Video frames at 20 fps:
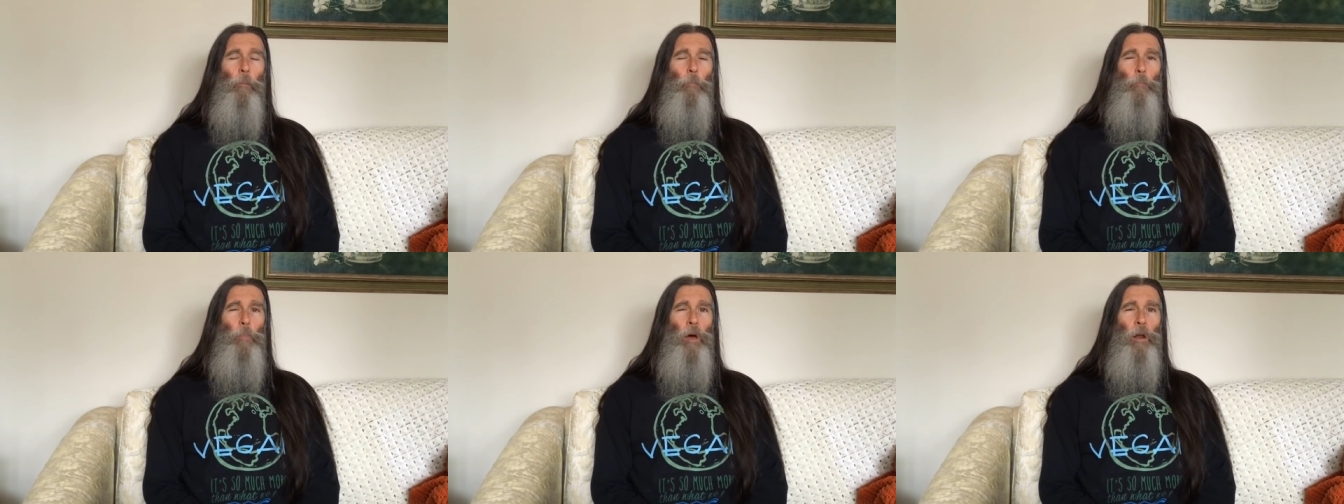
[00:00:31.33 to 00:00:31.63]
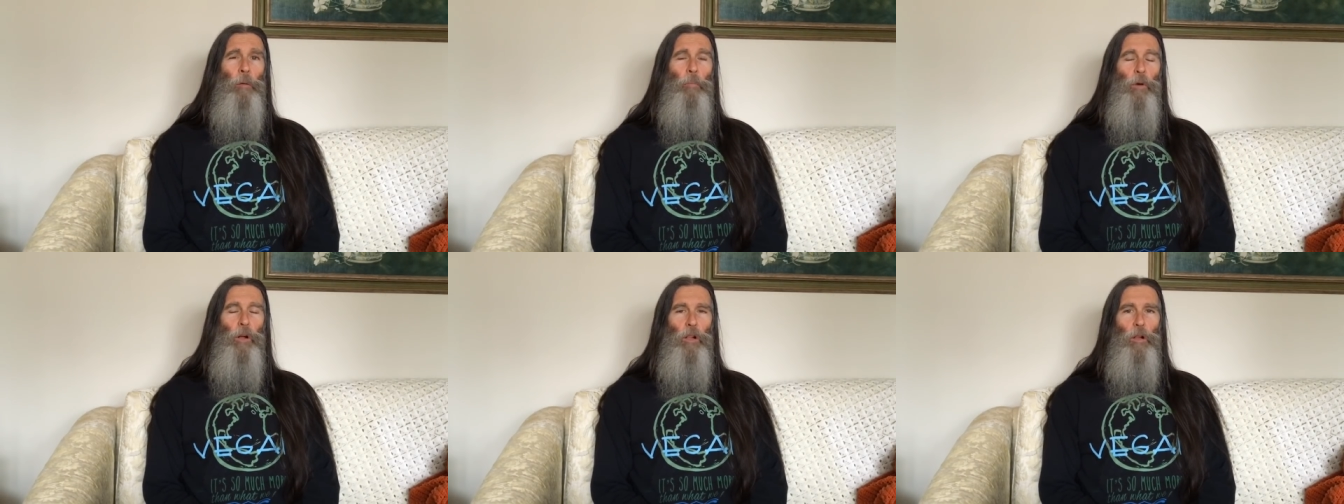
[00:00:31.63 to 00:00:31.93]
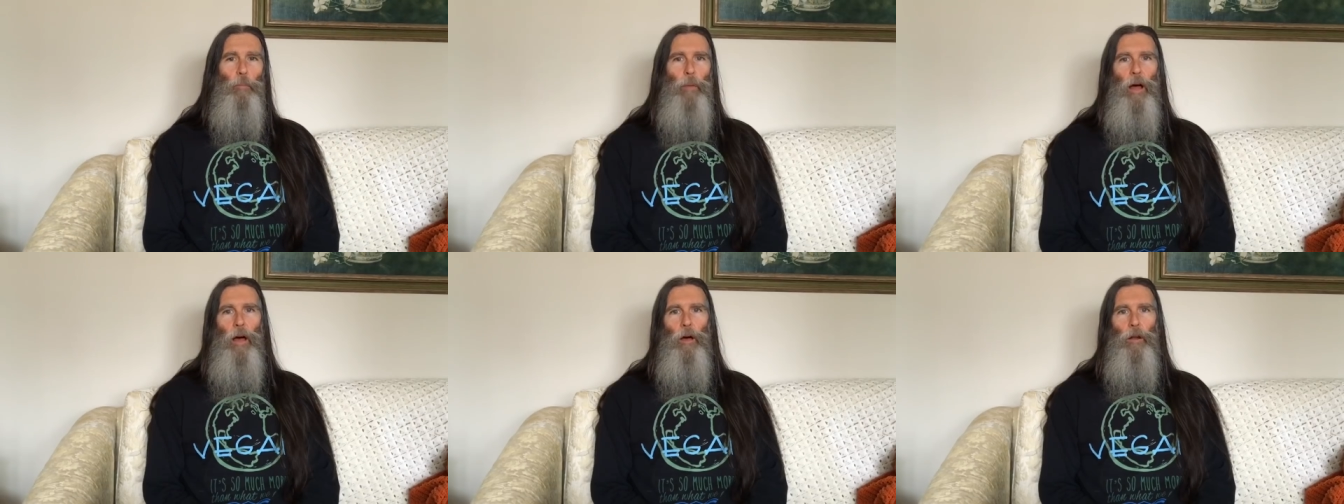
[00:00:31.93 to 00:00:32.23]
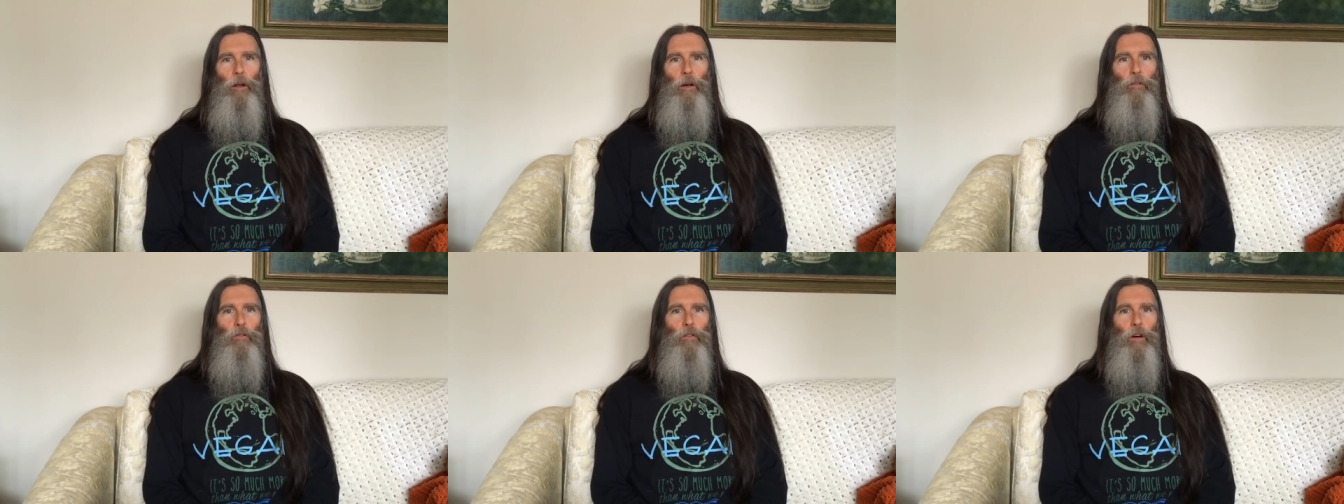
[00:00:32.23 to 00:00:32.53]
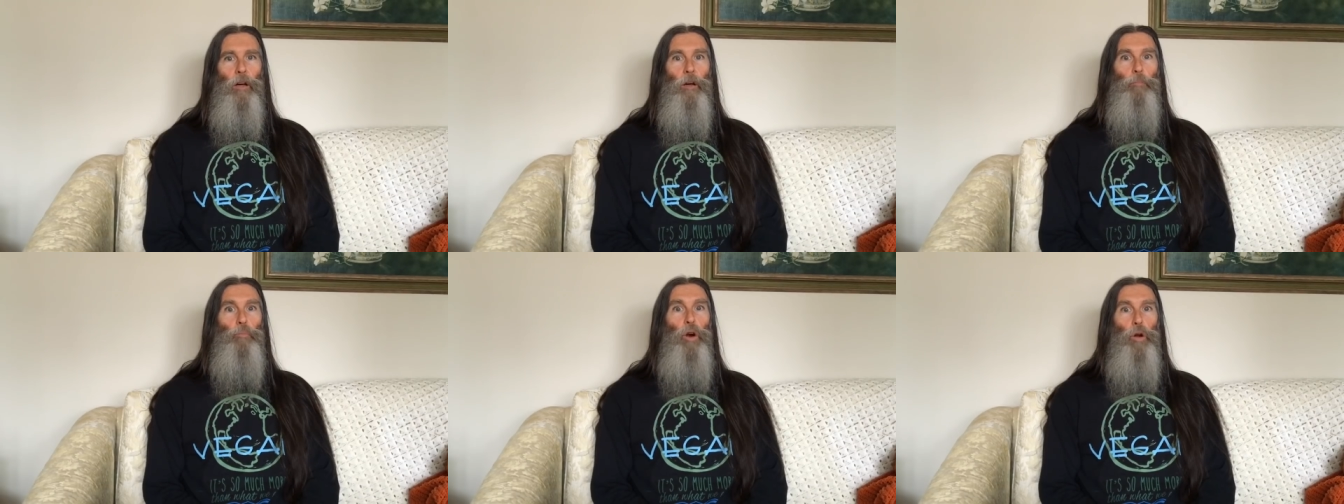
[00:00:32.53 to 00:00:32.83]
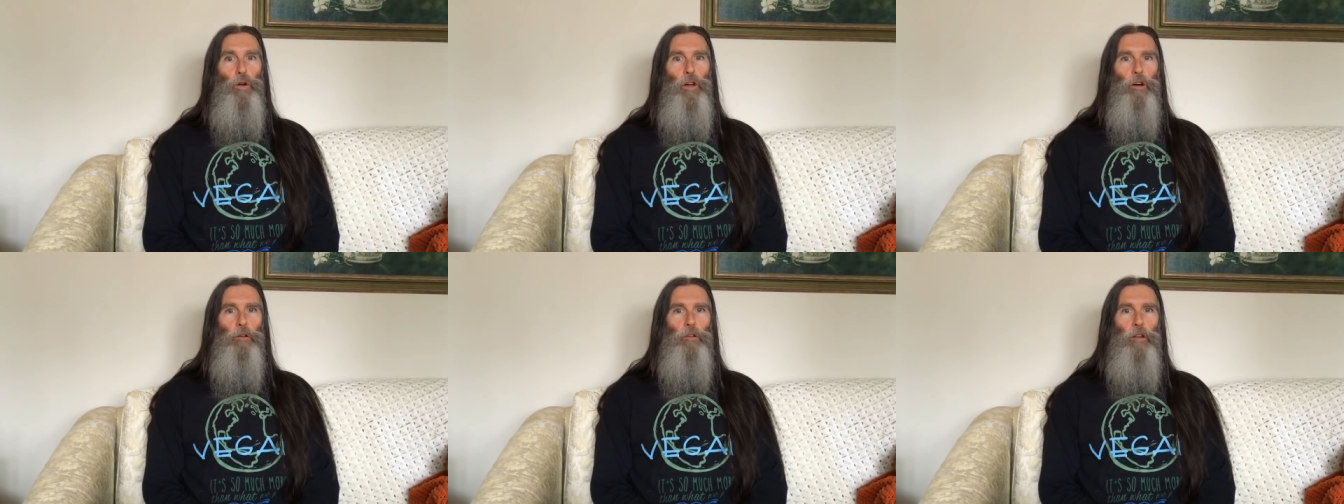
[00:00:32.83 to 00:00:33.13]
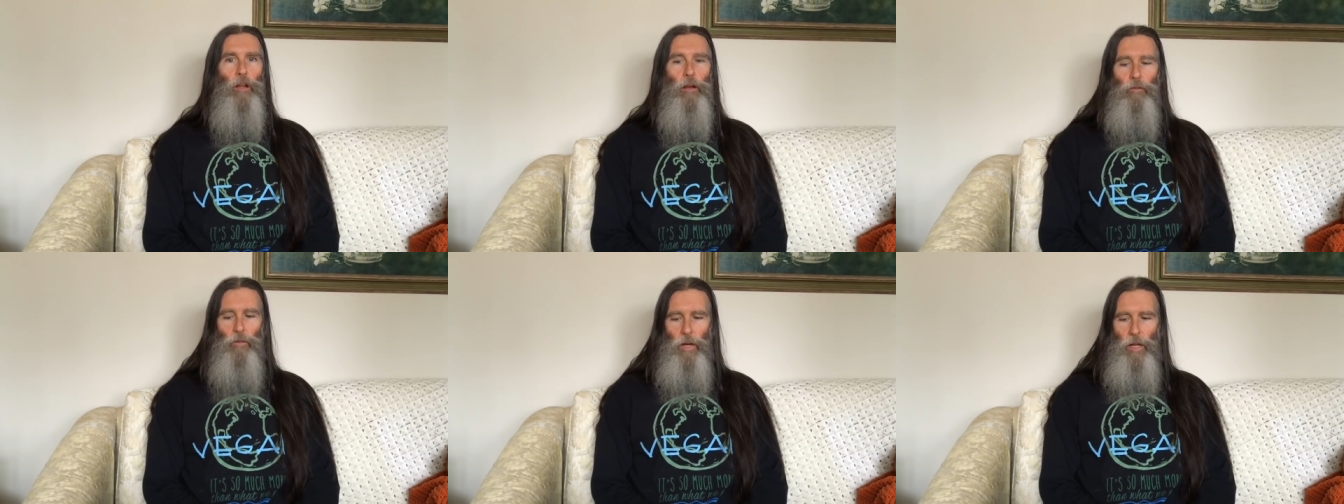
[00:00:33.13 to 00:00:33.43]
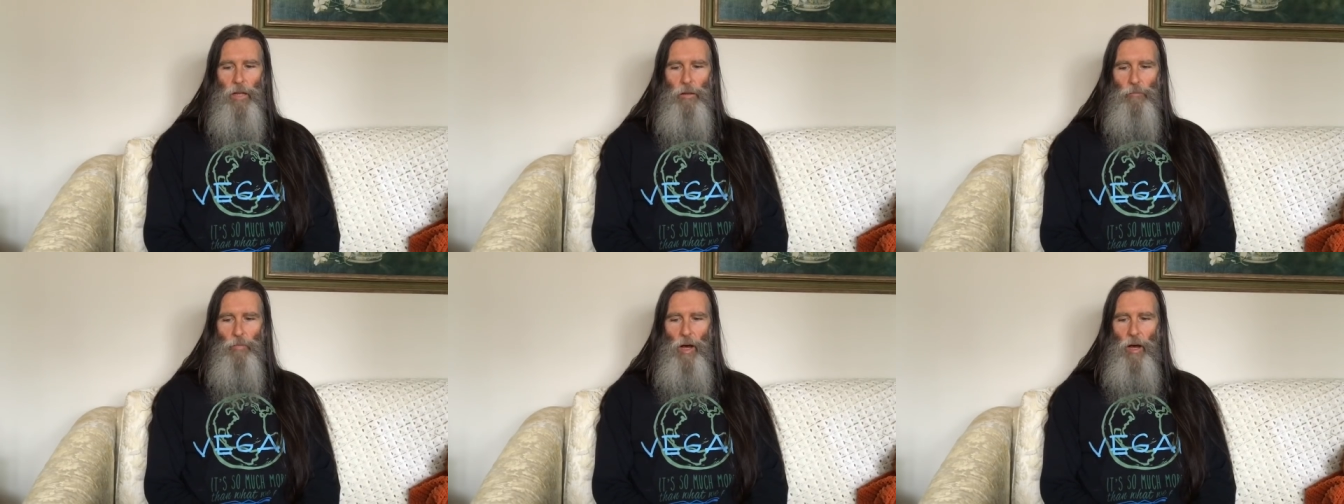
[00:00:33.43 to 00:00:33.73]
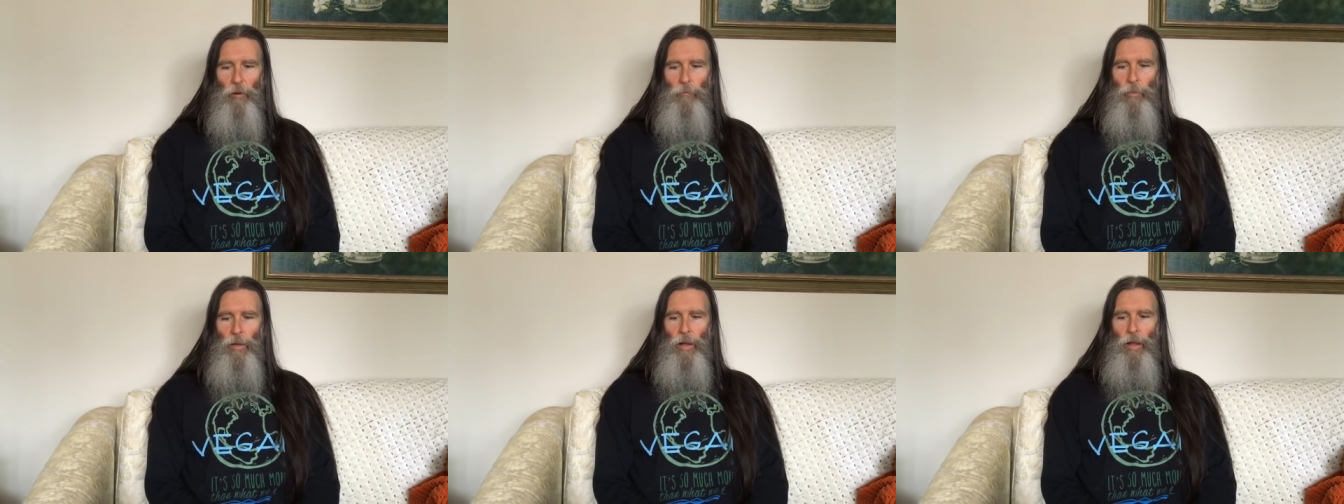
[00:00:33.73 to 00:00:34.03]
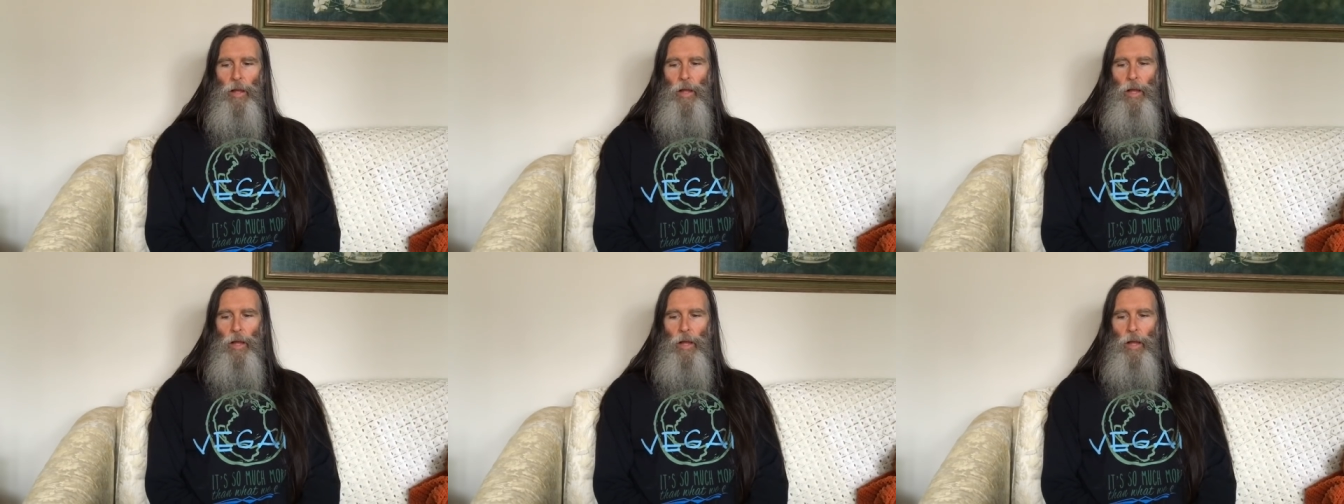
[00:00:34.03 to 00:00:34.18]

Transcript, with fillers: minimal amount of uh, productivity. But